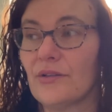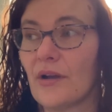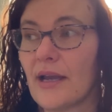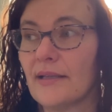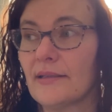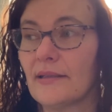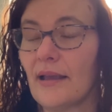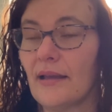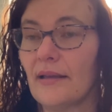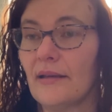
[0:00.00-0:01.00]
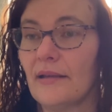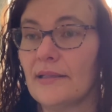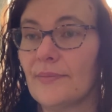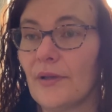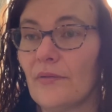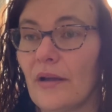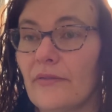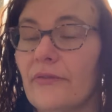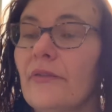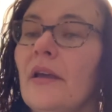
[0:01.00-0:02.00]
you guys, and it's been
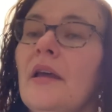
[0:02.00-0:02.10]
rough.